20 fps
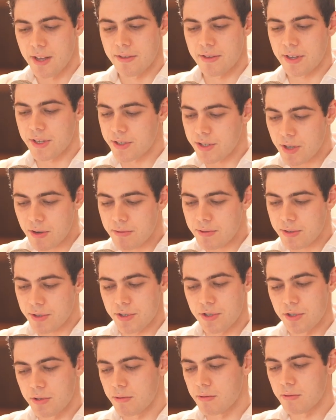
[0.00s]
They don't
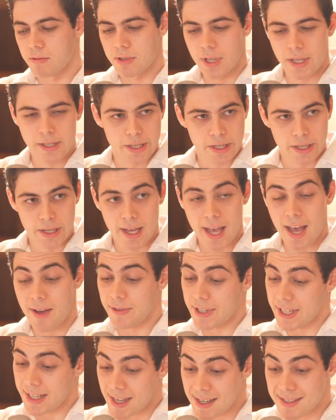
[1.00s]
do lending.
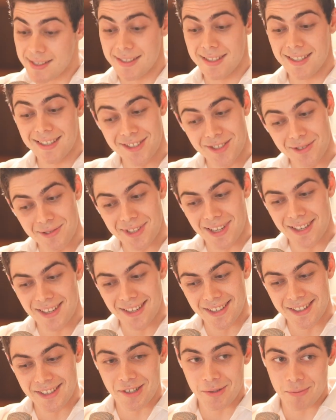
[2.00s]
FTX did do
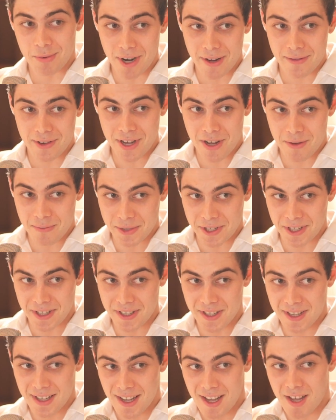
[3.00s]
lending. They're a private company.
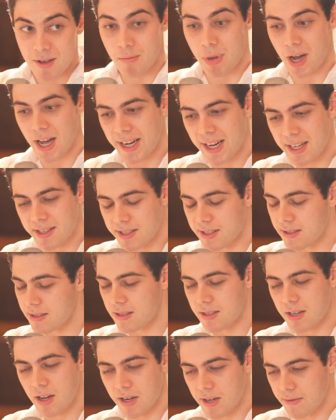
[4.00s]
Binance does a
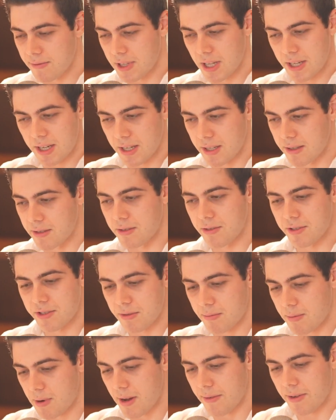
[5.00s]
ton of lending. They're also
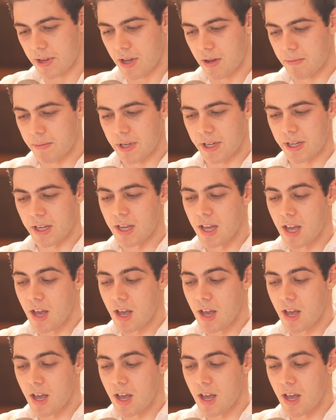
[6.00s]
a private company.